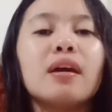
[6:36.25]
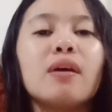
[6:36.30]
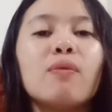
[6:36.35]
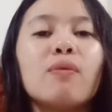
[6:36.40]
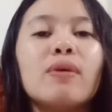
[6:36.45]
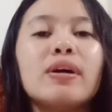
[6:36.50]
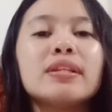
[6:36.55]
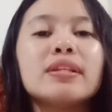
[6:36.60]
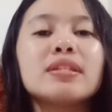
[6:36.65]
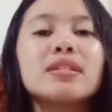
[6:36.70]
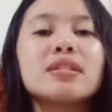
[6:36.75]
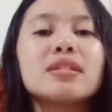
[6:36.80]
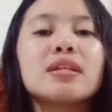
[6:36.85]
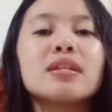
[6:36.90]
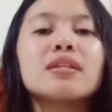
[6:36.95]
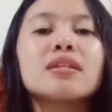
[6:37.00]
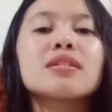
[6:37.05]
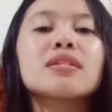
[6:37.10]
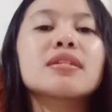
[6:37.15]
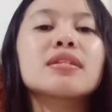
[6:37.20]
once
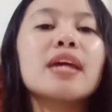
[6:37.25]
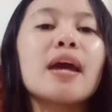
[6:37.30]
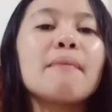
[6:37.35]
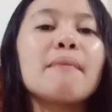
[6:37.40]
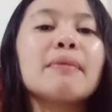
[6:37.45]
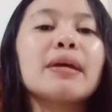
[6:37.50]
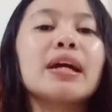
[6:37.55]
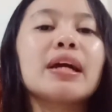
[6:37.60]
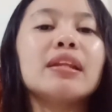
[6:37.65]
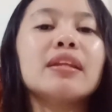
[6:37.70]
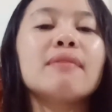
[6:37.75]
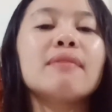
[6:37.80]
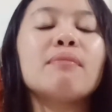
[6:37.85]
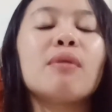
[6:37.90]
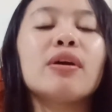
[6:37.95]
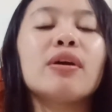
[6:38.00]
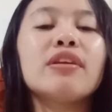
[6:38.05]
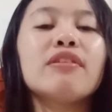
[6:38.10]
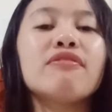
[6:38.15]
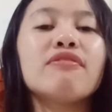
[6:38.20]
it is chemically
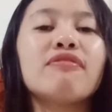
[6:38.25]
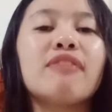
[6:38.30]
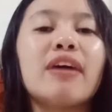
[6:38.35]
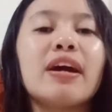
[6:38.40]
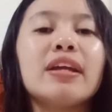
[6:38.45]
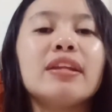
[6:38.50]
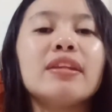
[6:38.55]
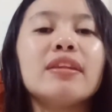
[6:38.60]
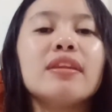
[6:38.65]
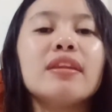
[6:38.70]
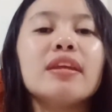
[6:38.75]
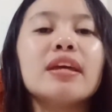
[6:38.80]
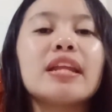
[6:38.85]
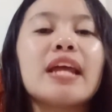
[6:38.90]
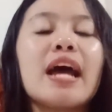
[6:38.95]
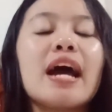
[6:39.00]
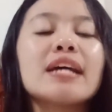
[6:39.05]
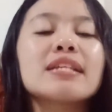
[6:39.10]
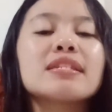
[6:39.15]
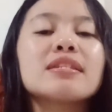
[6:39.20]
modified, it
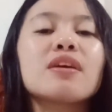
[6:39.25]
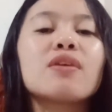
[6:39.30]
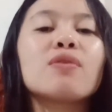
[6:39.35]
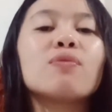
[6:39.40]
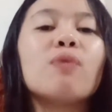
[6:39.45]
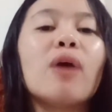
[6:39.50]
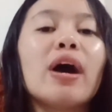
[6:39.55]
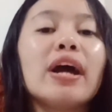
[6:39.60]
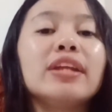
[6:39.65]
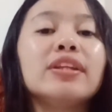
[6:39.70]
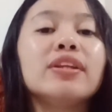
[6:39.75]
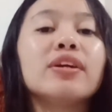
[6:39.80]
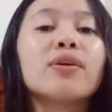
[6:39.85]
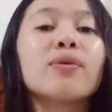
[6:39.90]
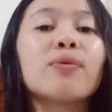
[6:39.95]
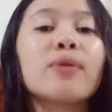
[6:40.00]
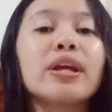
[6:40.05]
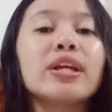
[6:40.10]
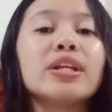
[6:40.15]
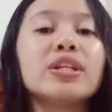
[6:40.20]
has a
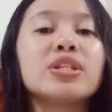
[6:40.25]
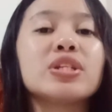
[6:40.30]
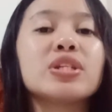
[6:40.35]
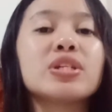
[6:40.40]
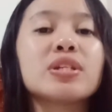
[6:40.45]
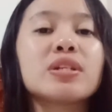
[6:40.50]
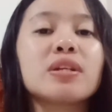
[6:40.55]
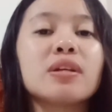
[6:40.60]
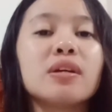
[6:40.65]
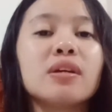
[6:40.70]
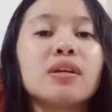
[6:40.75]
wider range